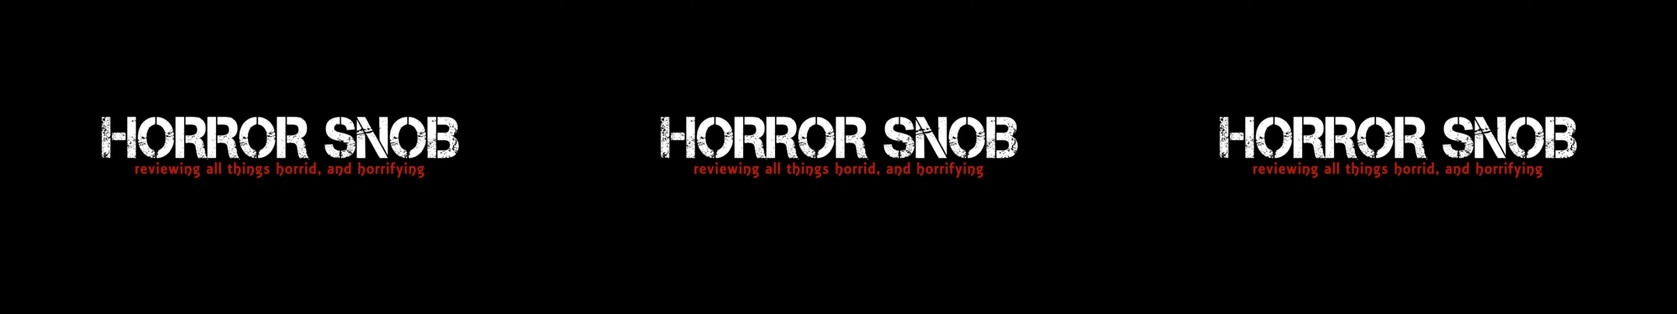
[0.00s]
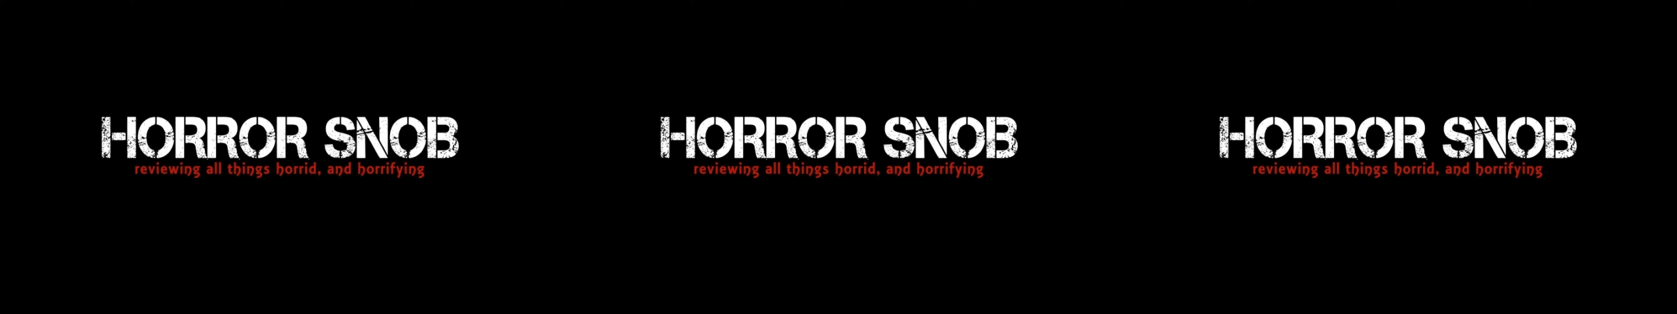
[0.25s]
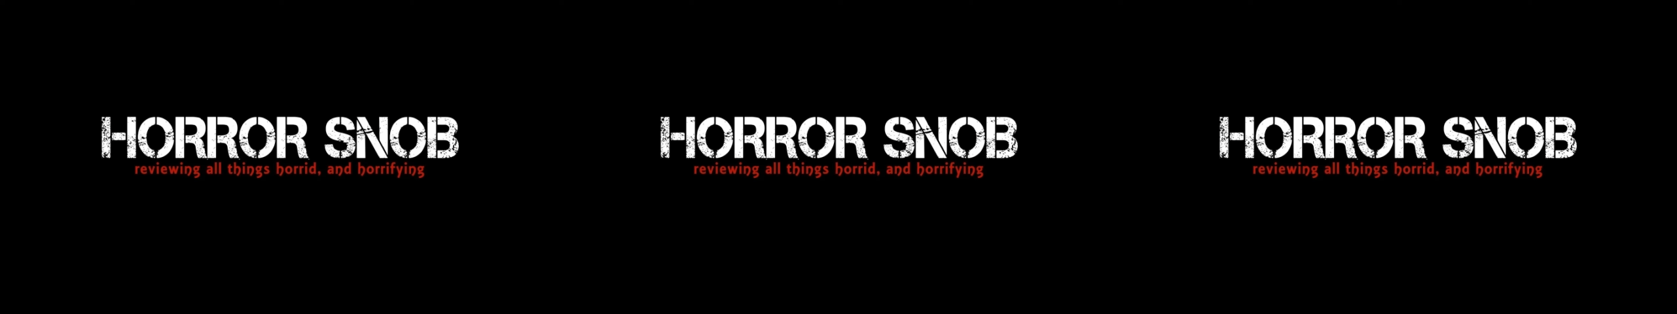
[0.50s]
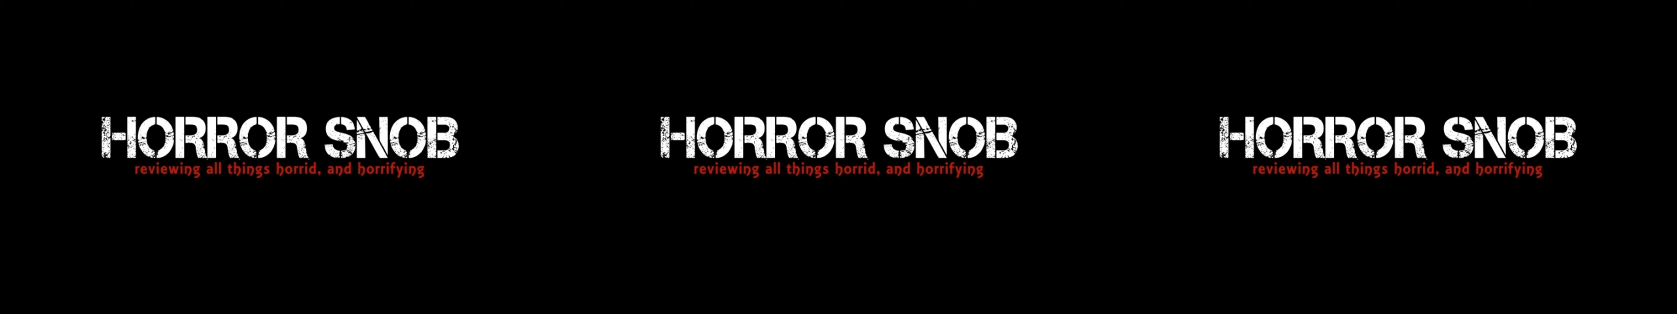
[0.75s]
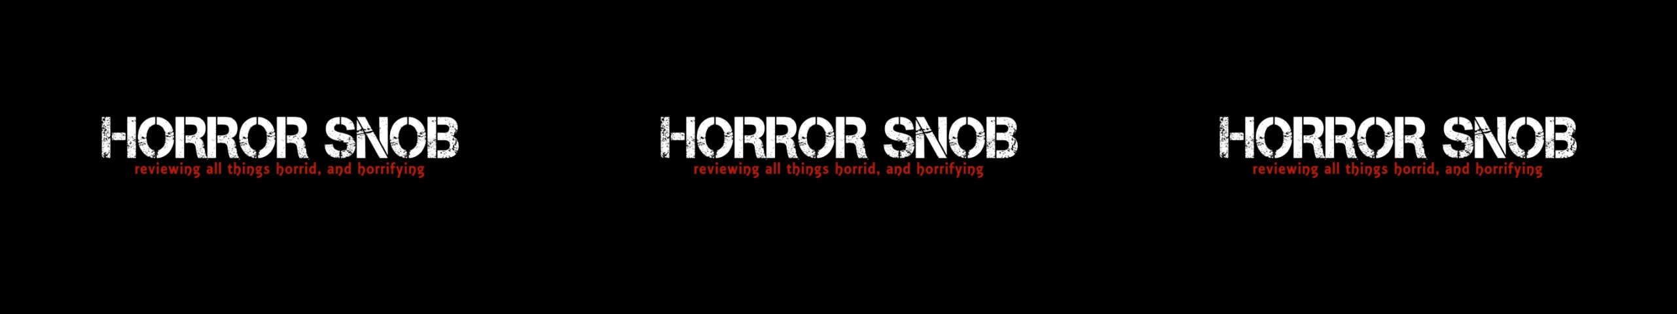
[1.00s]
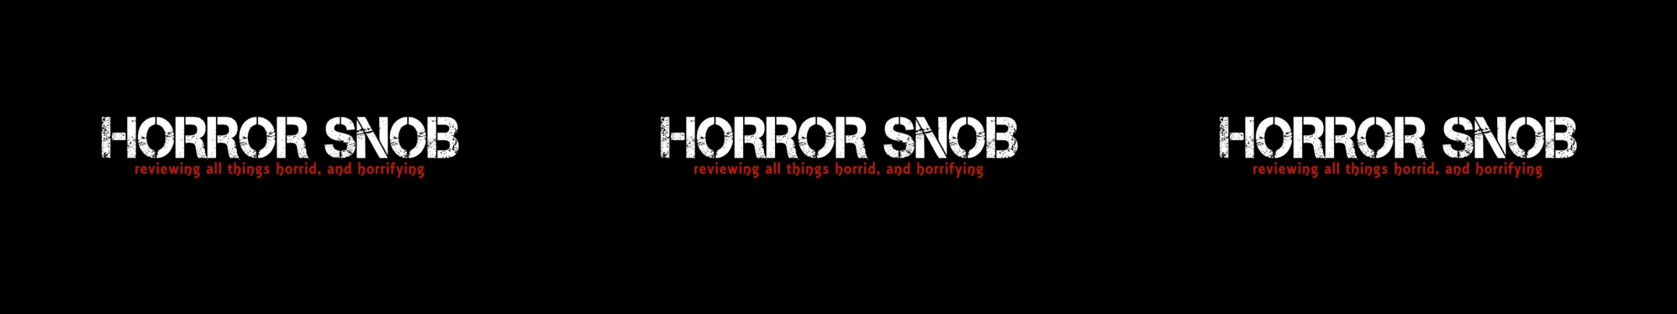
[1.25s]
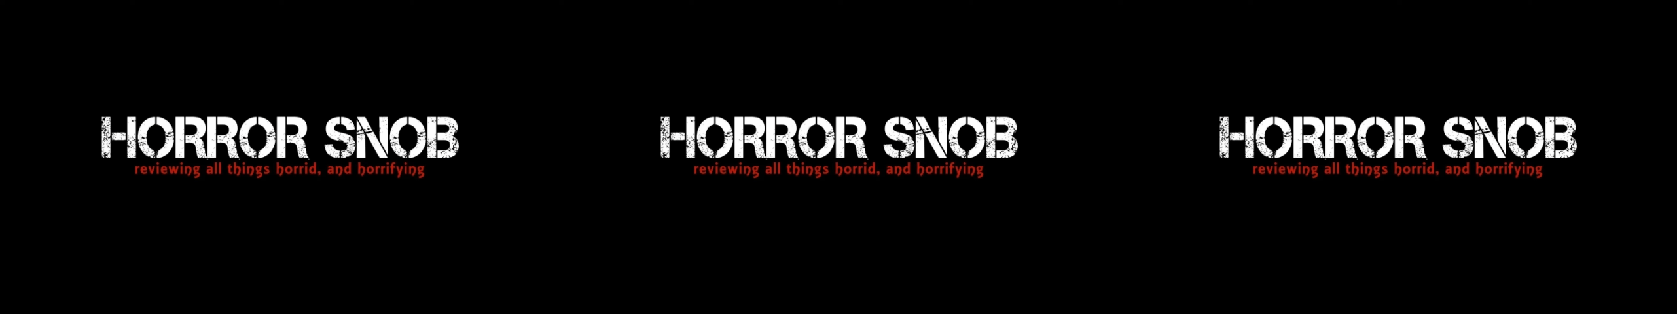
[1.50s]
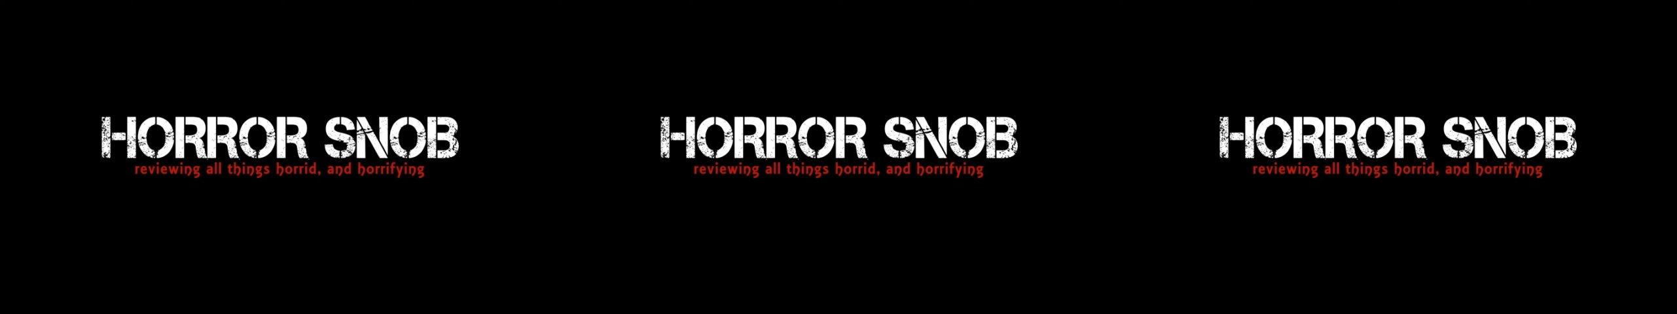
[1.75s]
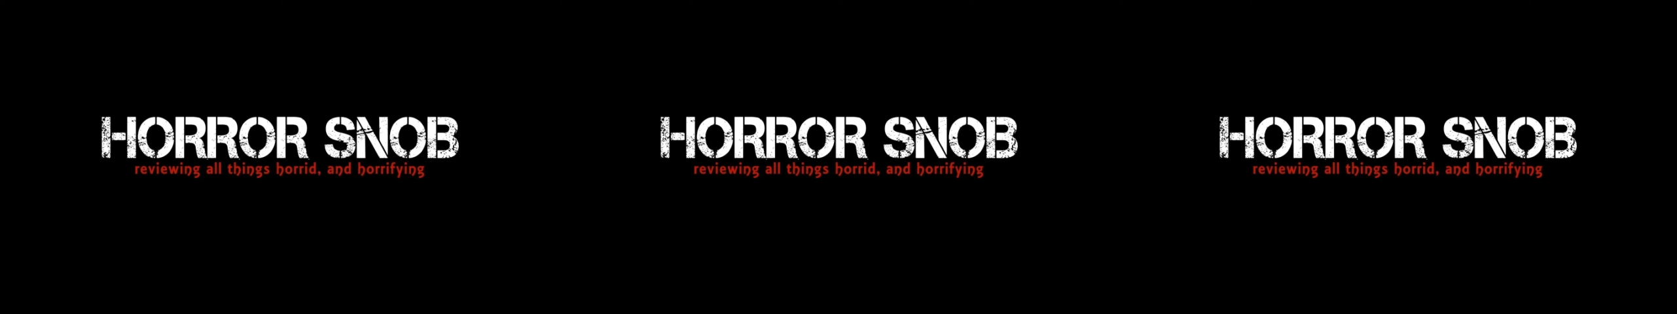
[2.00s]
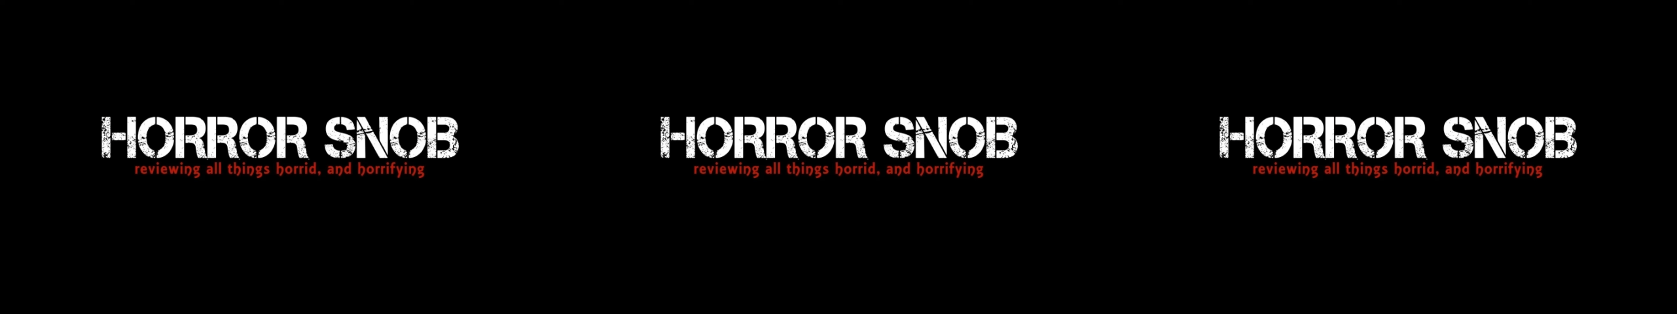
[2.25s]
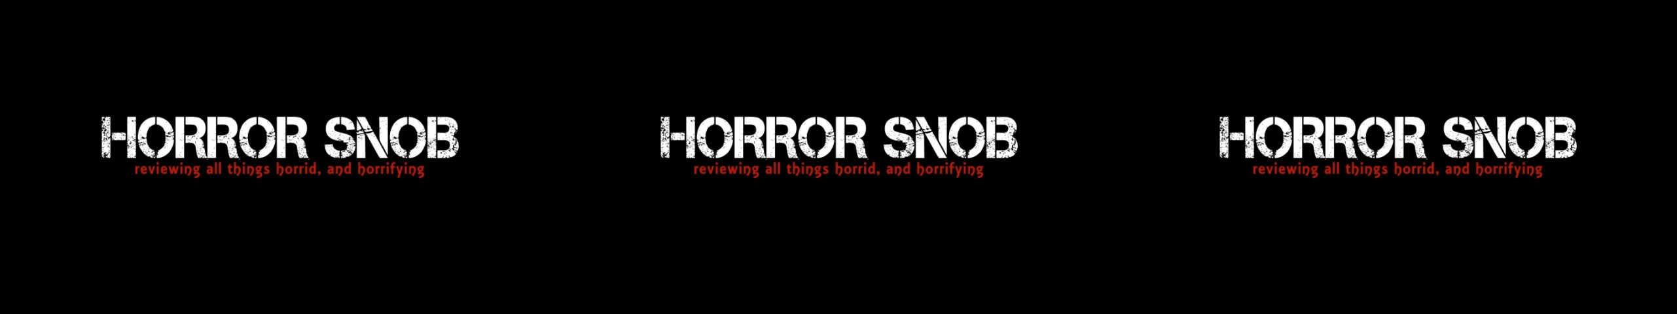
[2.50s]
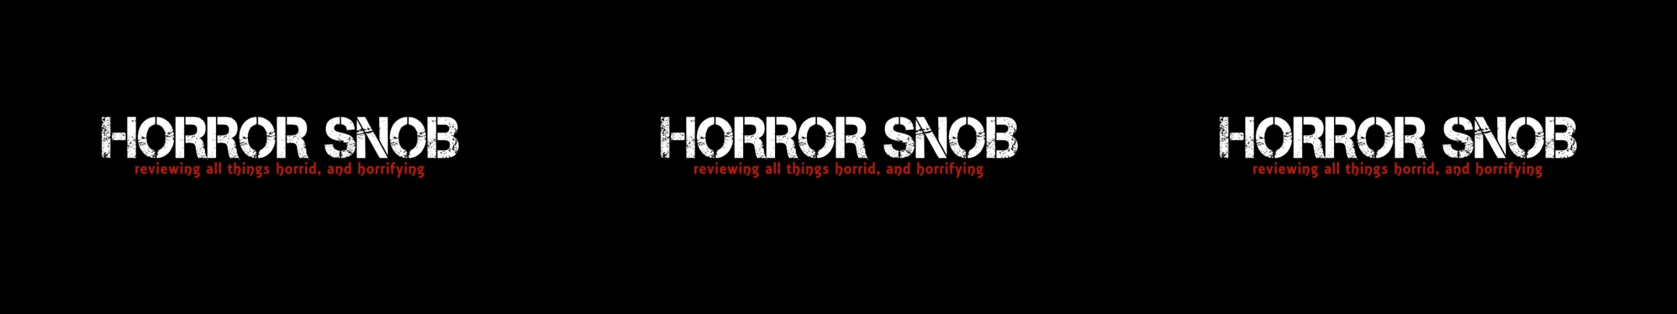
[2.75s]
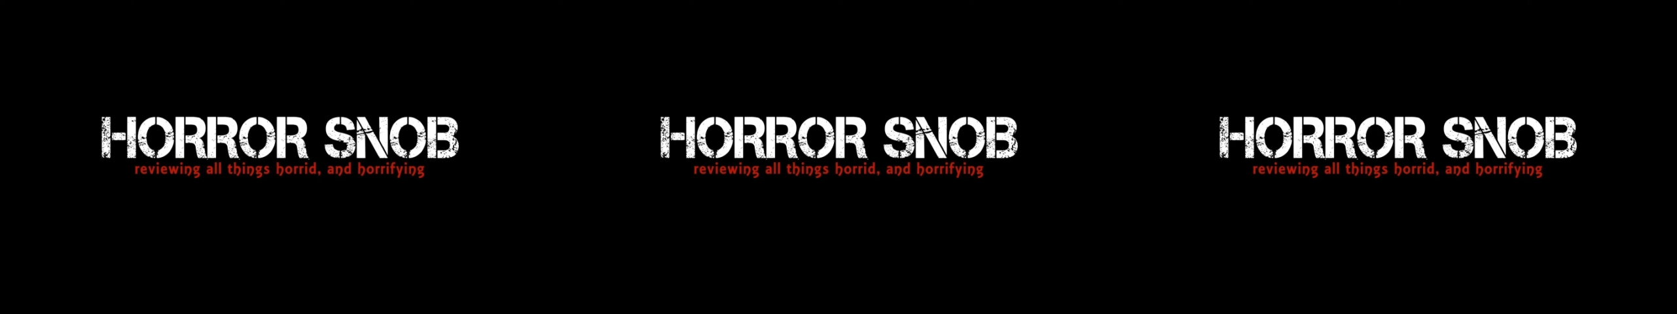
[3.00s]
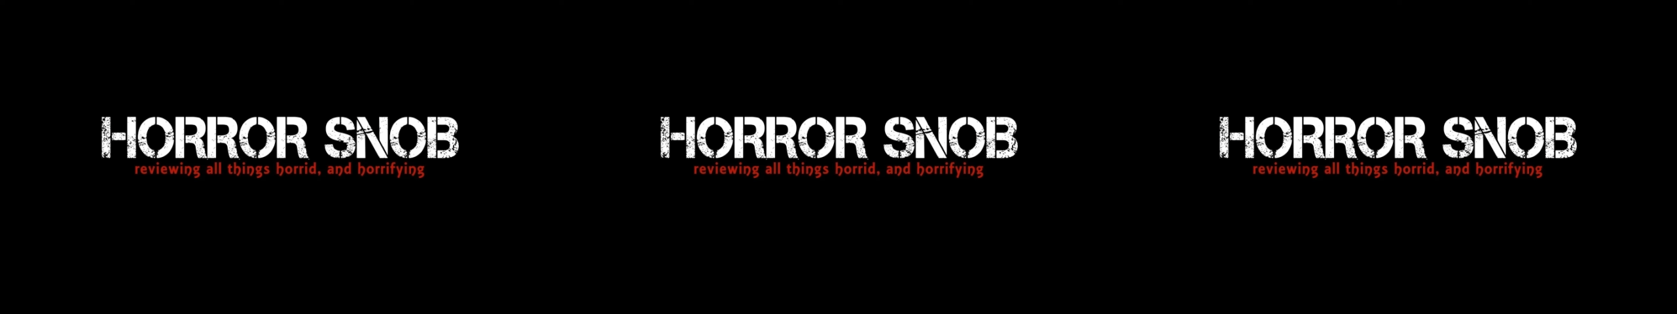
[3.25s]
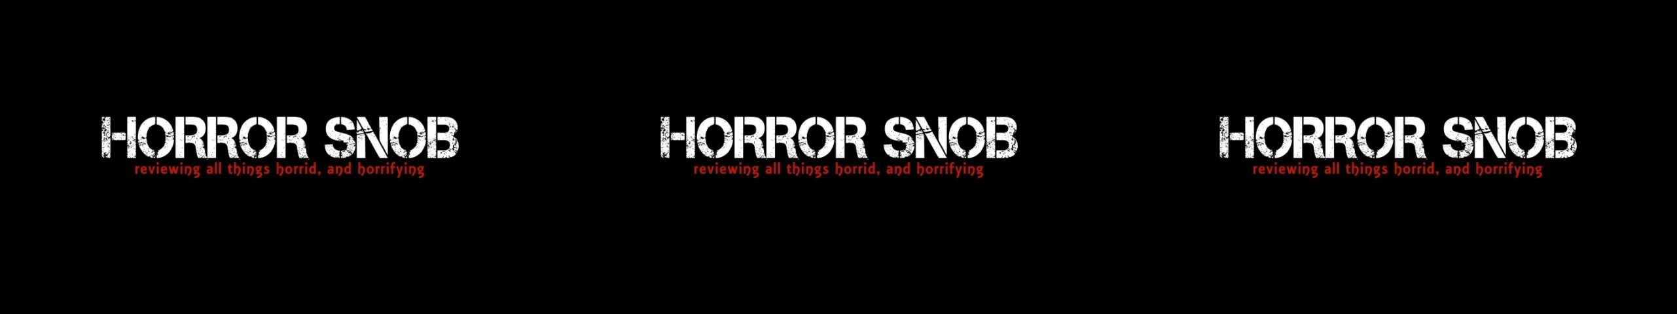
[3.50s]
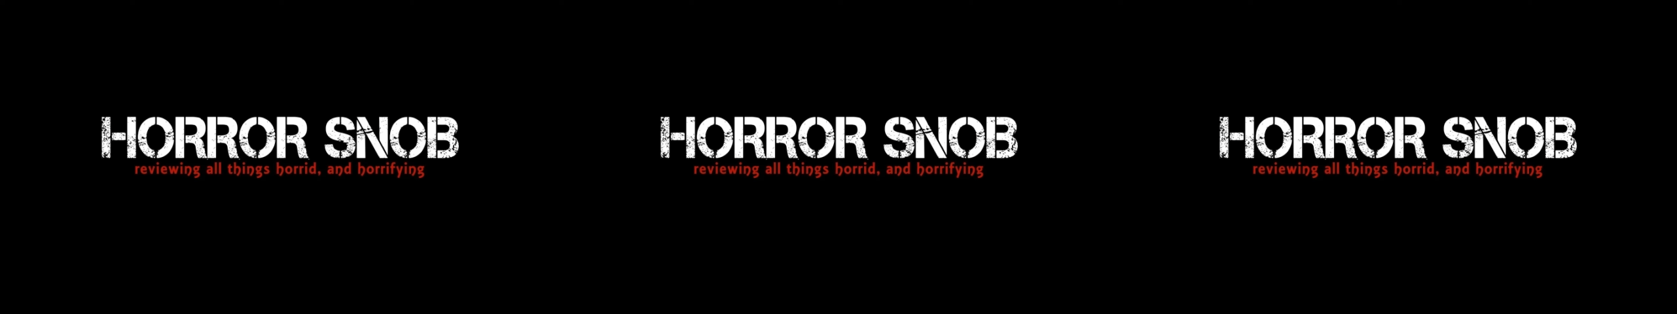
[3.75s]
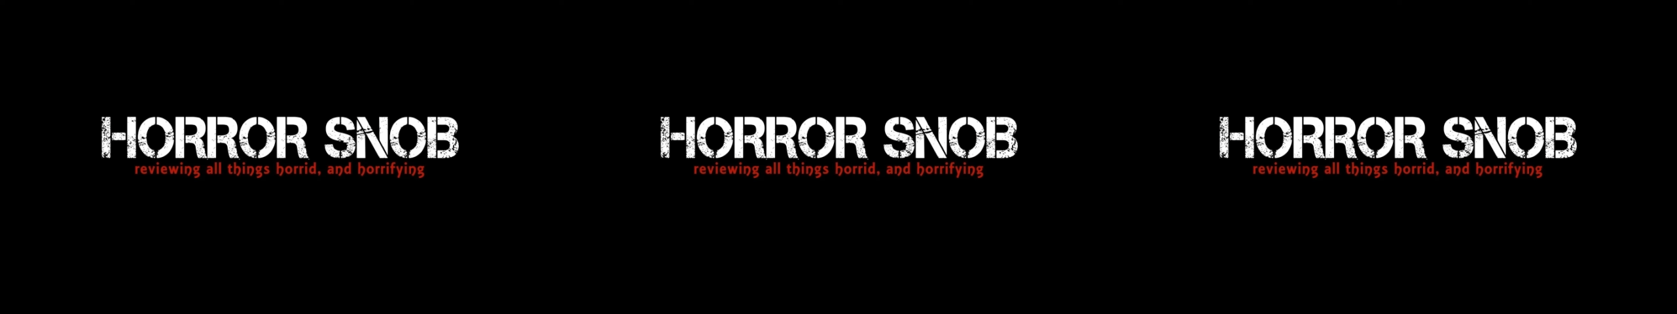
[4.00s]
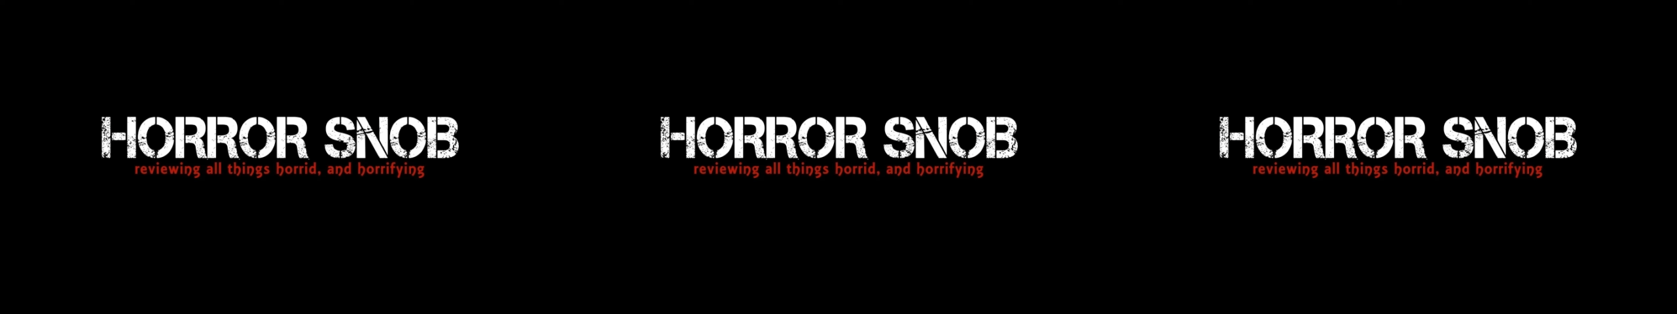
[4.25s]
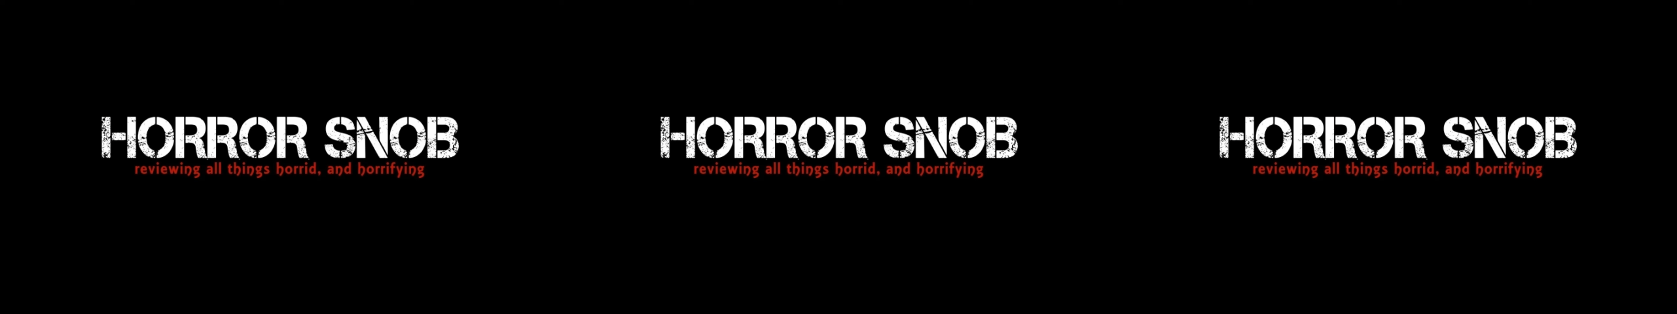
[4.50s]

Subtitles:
No face is visible, so there are no lips to read.